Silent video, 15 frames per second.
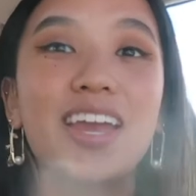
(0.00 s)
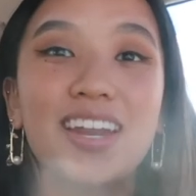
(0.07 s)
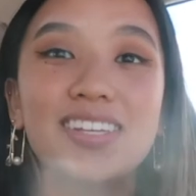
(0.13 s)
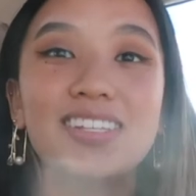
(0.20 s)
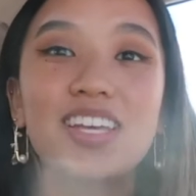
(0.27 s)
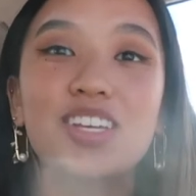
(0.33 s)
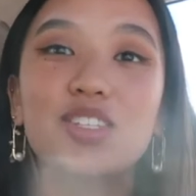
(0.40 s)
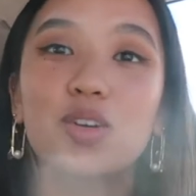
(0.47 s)
It
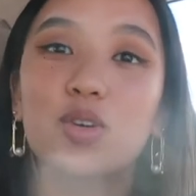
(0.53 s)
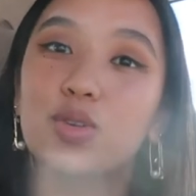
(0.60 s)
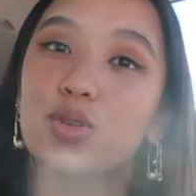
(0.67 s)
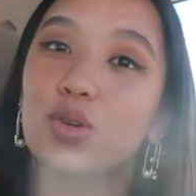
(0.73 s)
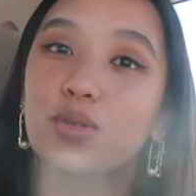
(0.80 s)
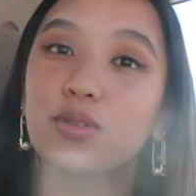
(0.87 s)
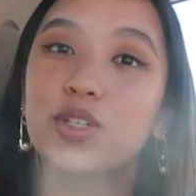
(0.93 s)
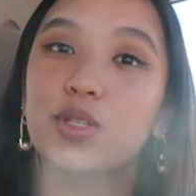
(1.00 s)
is a
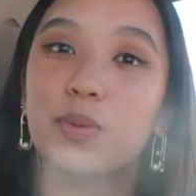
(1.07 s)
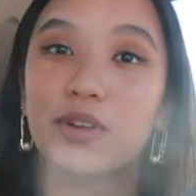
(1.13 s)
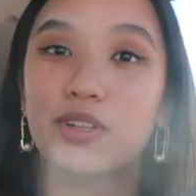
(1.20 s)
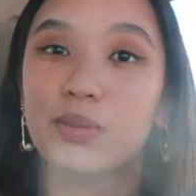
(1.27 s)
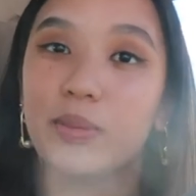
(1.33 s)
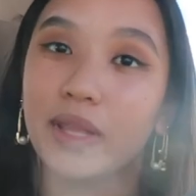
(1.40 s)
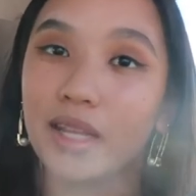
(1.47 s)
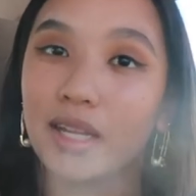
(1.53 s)
social
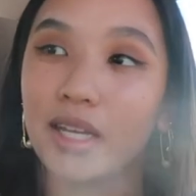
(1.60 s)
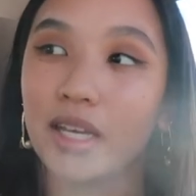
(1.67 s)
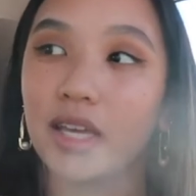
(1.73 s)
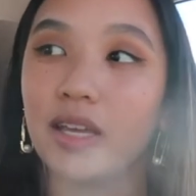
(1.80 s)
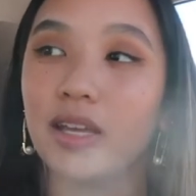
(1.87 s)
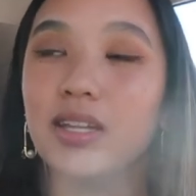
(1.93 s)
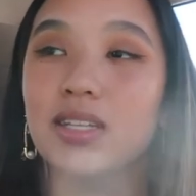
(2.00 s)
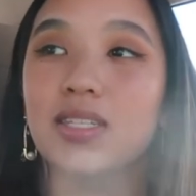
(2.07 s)

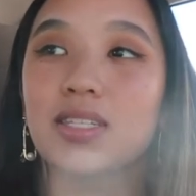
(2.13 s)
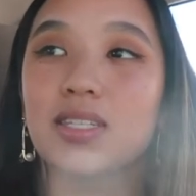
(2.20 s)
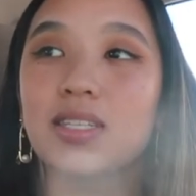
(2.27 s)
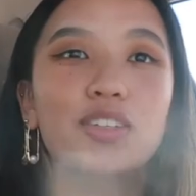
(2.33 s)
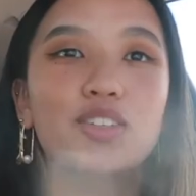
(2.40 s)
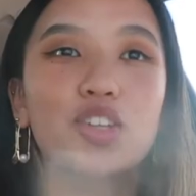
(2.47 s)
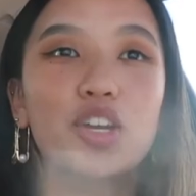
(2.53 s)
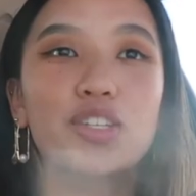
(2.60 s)
responsibility. It's
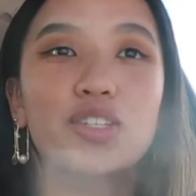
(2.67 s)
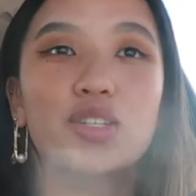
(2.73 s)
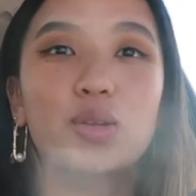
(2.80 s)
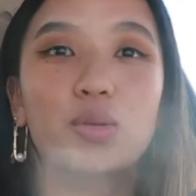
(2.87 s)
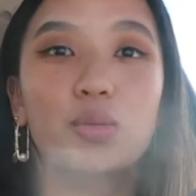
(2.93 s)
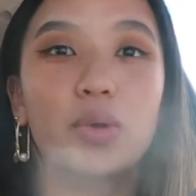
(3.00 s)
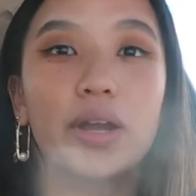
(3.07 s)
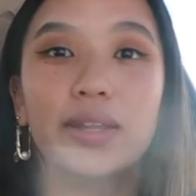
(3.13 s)
just
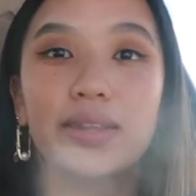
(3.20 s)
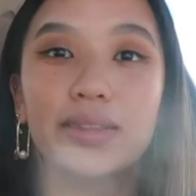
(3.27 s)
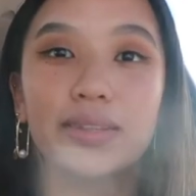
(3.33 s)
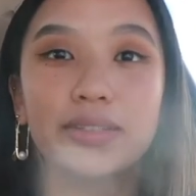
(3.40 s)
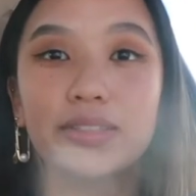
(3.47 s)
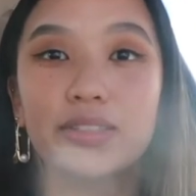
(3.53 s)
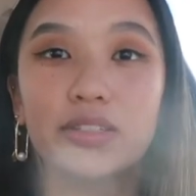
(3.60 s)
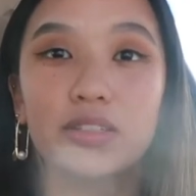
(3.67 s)
the right
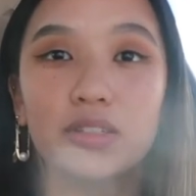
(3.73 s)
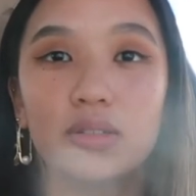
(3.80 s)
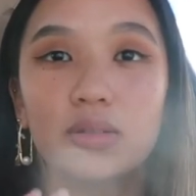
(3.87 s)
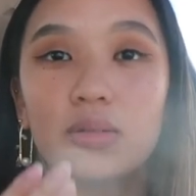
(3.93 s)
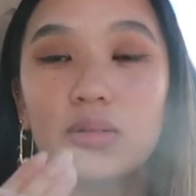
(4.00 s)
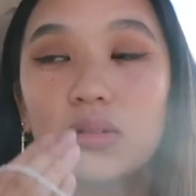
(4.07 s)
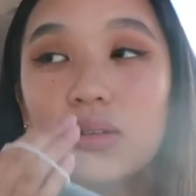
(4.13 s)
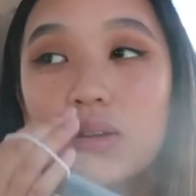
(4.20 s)
thing to
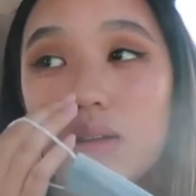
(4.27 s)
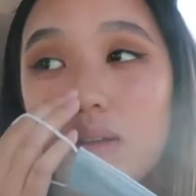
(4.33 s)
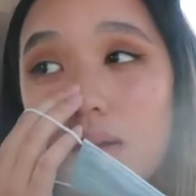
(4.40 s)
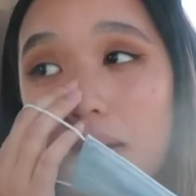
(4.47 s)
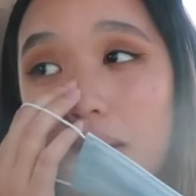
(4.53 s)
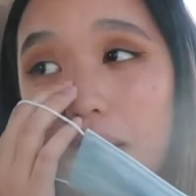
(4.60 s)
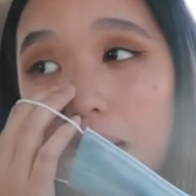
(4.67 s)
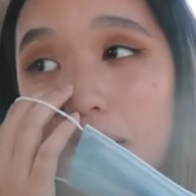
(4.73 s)
do.
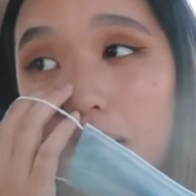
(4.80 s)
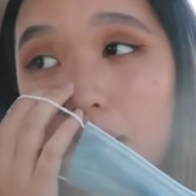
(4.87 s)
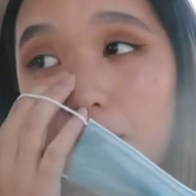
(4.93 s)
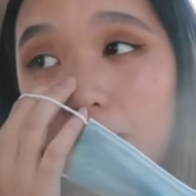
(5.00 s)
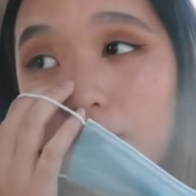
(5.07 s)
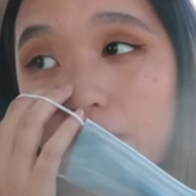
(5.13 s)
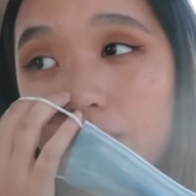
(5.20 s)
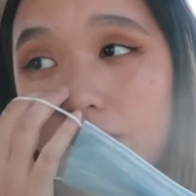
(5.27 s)

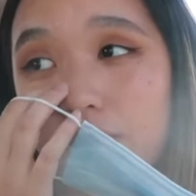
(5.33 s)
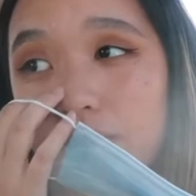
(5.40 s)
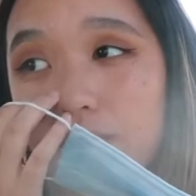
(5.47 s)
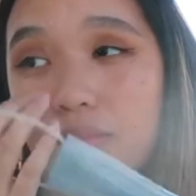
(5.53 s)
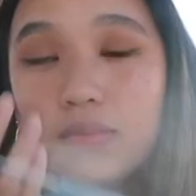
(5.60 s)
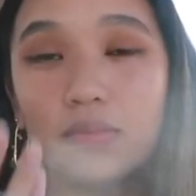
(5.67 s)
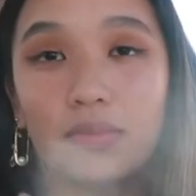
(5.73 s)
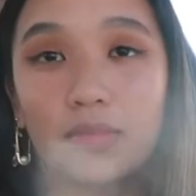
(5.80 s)

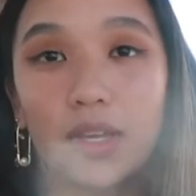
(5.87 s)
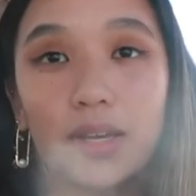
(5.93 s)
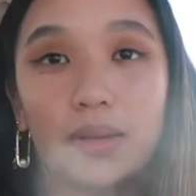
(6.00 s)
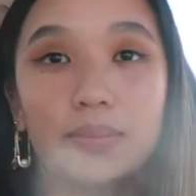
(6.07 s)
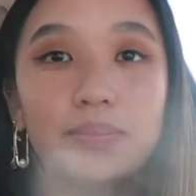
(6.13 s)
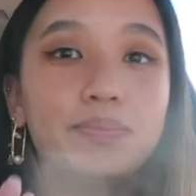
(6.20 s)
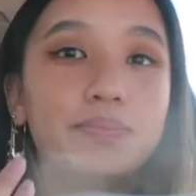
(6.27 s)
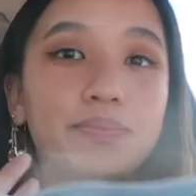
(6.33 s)
Yeah,
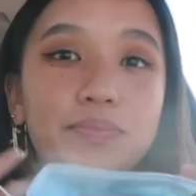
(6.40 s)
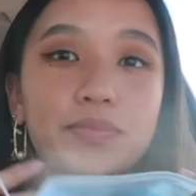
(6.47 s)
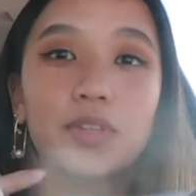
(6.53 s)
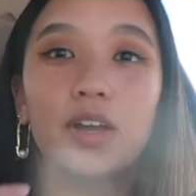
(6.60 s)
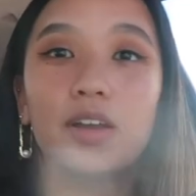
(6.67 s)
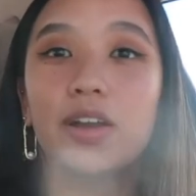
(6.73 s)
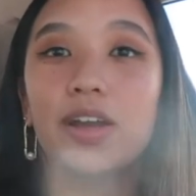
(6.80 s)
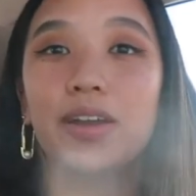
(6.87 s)

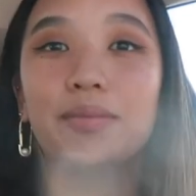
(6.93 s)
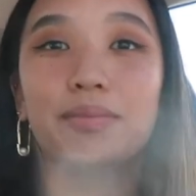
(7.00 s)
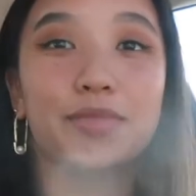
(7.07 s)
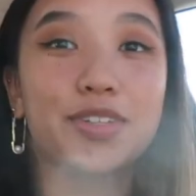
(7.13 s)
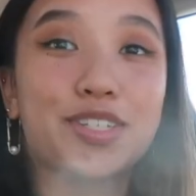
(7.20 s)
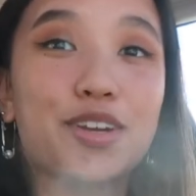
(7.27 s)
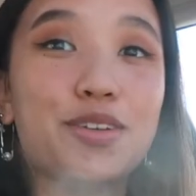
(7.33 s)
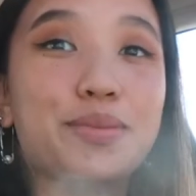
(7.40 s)
okay,
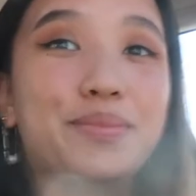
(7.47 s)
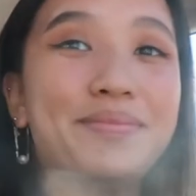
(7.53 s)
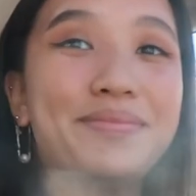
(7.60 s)
let's go.